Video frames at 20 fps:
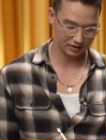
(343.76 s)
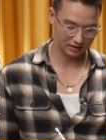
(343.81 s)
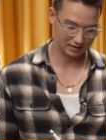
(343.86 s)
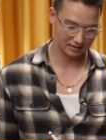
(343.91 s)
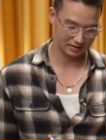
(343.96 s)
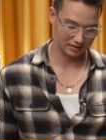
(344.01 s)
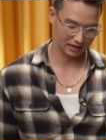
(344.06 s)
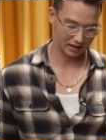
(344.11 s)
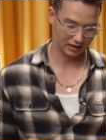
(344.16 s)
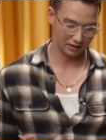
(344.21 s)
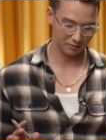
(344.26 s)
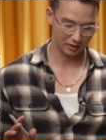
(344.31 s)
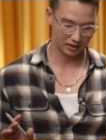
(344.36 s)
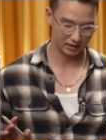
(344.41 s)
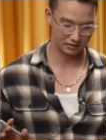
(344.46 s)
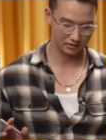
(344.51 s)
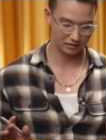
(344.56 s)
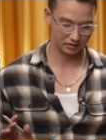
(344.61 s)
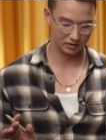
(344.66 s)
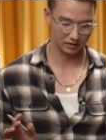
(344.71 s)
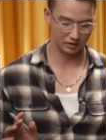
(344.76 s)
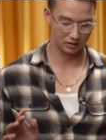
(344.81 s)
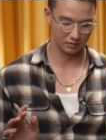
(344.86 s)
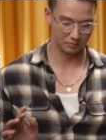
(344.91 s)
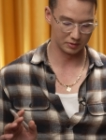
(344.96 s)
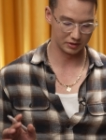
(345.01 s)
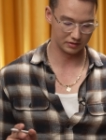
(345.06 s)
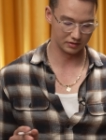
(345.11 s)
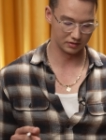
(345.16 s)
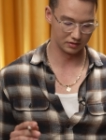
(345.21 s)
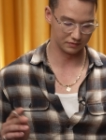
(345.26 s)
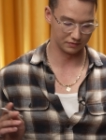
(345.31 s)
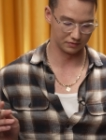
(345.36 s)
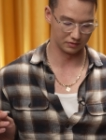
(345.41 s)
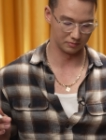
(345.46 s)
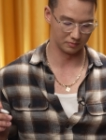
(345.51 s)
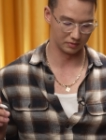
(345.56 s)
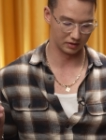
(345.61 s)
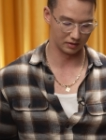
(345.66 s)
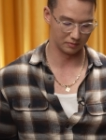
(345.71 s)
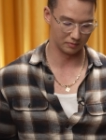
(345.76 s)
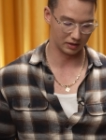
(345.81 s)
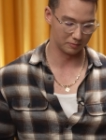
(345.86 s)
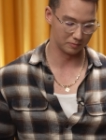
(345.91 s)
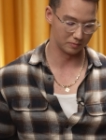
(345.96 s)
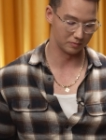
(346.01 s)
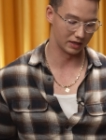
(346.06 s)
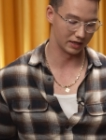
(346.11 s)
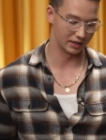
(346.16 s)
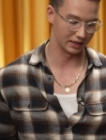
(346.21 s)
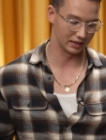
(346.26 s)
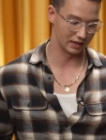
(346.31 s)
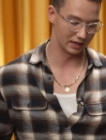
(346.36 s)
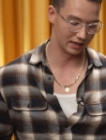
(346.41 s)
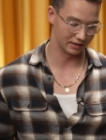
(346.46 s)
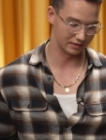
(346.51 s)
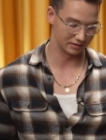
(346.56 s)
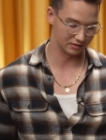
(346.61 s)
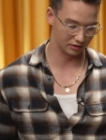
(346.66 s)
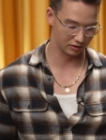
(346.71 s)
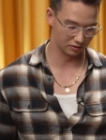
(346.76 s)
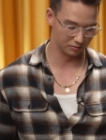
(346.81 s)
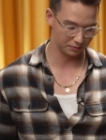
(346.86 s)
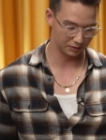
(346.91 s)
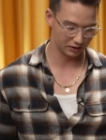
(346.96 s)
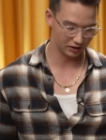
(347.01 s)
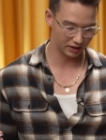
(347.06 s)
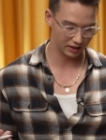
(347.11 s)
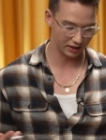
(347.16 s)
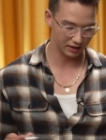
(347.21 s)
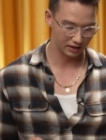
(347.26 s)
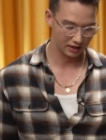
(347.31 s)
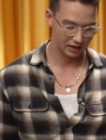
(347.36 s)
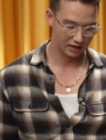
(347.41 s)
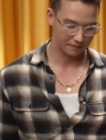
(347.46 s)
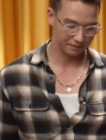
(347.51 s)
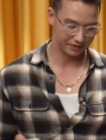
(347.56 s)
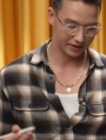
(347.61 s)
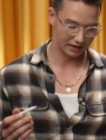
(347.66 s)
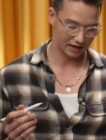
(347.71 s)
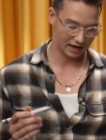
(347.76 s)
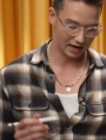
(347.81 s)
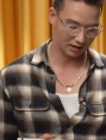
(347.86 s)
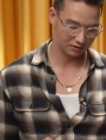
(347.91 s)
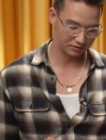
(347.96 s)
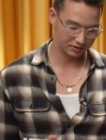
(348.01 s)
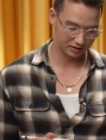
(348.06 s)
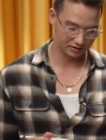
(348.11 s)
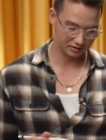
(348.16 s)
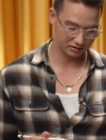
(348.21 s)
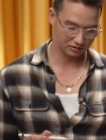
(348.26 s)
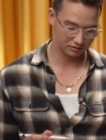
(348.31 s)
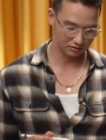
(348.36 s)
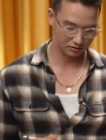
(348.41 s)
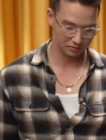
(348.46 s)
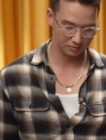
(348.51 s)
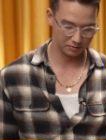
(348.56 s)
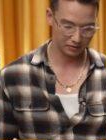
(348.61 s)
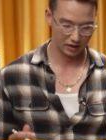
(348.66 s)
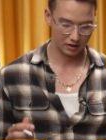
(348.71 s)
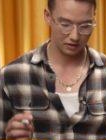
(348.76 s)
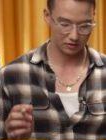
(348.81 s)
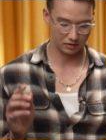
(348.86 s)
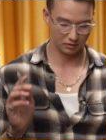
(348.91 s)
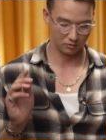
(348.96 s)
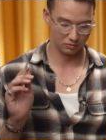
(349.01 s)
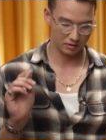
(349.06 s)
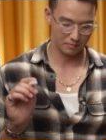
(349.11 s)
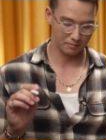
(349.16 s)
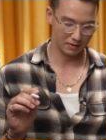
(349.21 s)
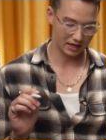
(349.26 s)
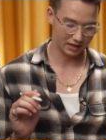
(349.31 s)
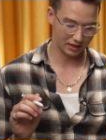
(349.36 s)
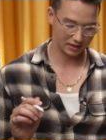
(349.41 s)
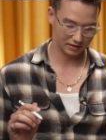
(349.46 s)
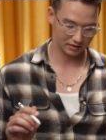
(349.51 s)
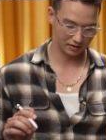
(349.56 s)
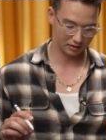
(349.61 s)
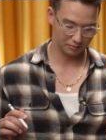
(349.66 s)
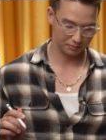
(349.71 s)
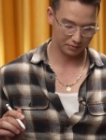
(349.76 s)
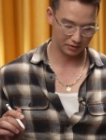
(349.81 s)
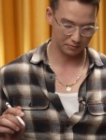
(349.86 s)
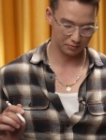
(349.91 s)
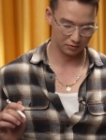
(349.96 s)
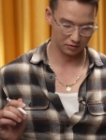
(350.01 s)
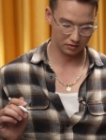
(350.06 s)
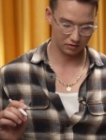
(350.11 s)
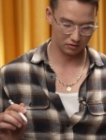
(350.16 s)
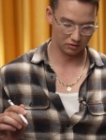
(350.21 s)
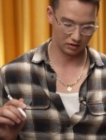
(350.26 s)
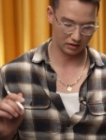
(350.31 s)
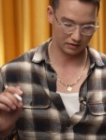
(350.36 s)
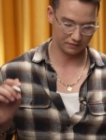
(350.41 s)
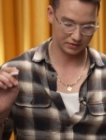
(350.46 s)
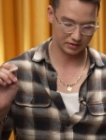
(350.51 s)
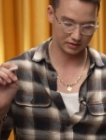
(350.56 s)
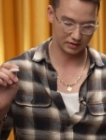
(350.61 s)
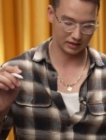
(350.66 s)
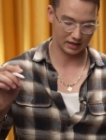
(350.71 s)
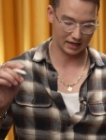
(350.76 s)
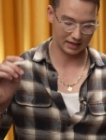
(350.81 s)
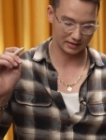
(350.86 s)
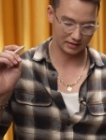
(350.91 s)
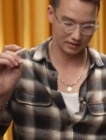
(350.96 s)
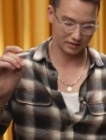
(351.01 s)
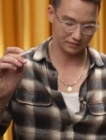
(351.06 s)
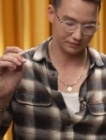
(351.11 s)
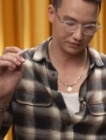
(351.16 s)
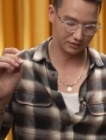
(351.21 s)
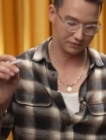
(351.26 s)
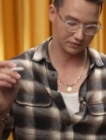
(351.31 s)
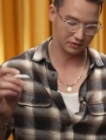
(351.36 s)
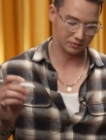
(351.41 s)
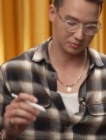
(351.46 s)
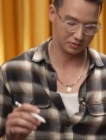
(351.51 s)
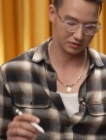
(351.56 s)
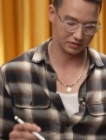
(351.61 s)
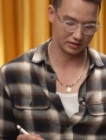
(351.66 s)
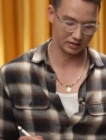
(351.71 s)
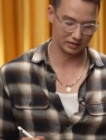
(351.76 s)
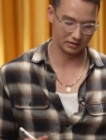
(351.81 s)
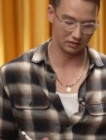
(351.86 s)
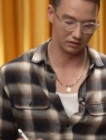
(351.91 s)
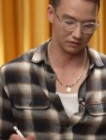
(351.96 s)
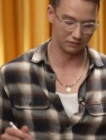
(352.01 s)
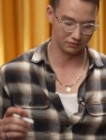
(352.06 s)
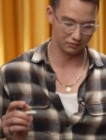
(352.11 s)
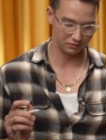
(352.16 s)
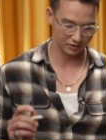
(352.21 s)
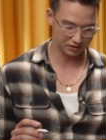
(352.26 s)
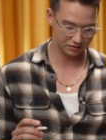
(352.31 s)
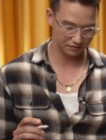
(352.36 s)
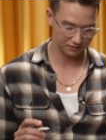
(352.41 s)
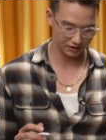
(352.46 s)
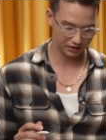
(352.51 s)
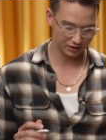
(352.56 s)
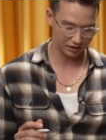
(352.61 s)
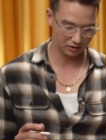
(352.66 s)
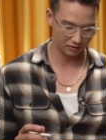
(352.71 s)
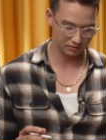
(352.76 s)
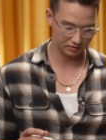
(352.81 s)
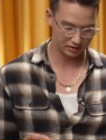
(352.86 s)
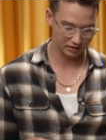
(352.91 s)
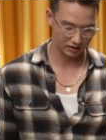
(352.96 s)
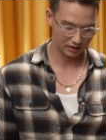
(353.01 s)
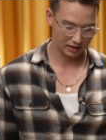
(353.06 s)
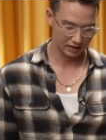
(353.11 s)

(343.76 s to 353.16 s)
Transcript: the same, 100 kilometers from my client's company. Then audience group, remarketing people who have seen at least 50% of reach videos.